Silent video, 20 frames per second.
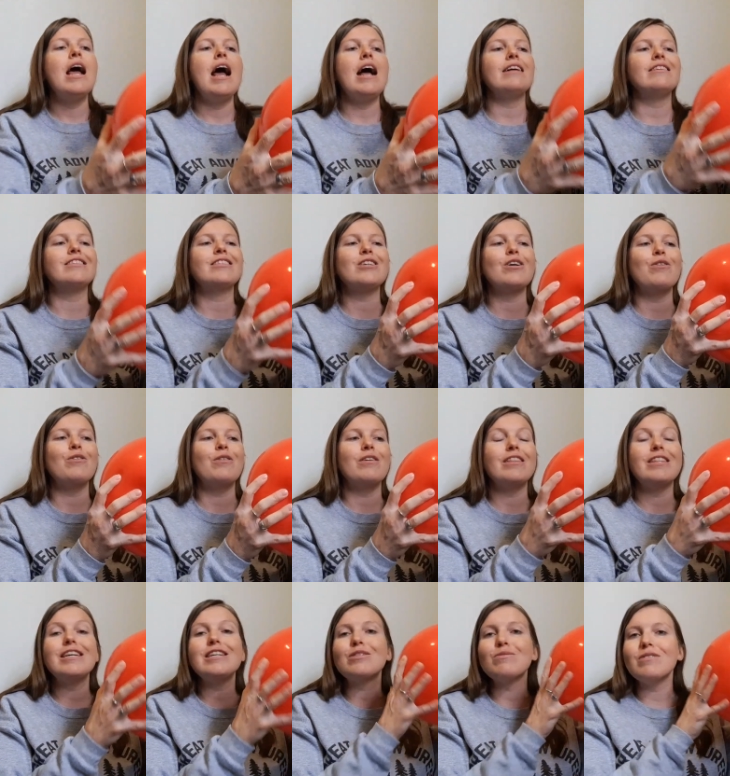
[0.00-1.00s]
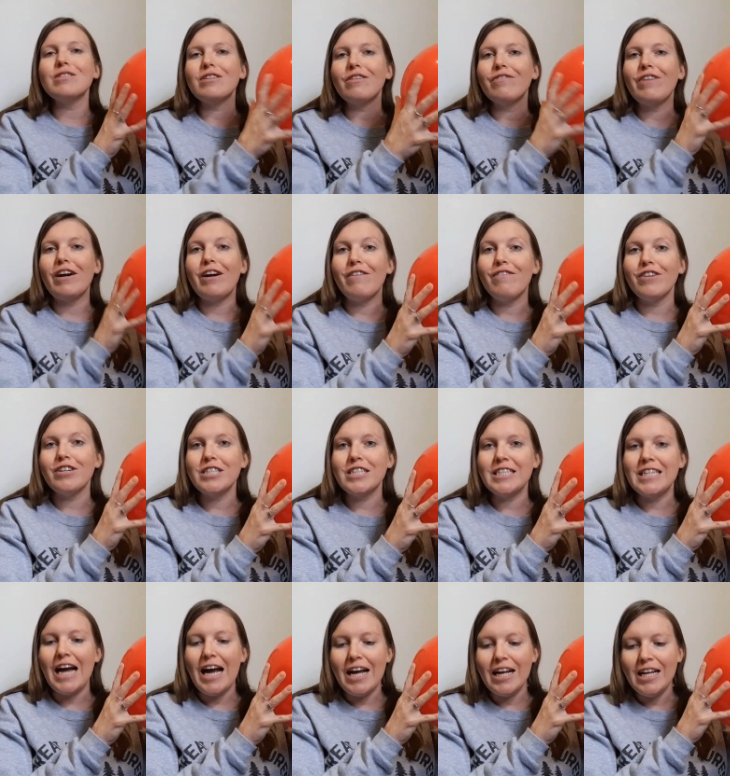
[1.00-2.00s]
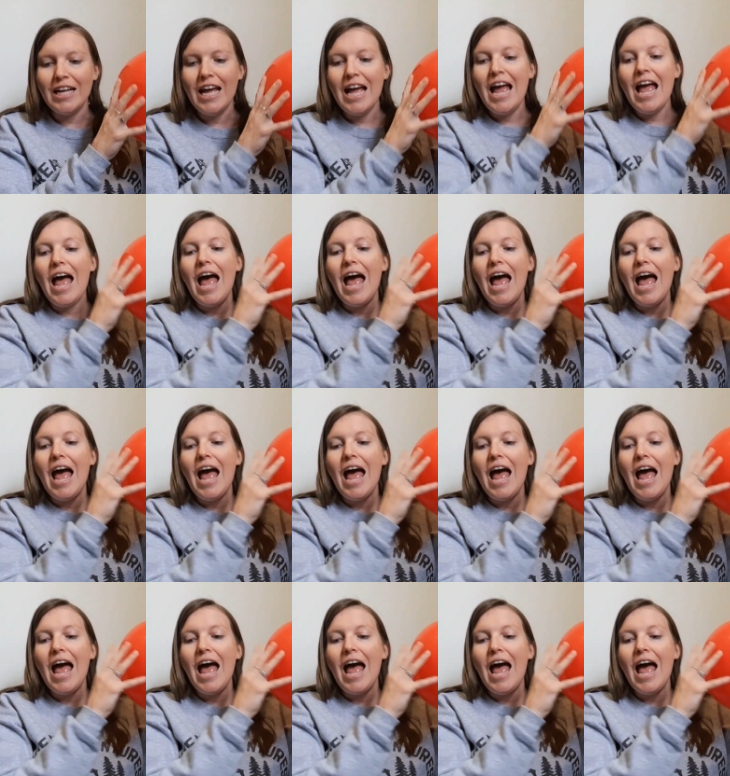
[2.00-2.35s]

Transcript: And so these ones are very versatile,